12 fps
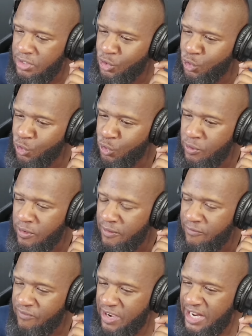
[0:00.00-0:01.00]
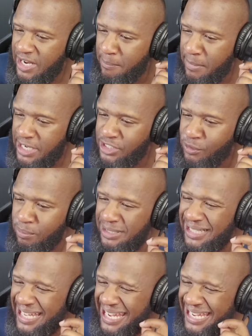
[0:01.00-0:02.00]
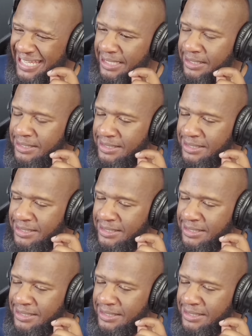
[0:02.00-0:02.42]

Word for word: to find a master plan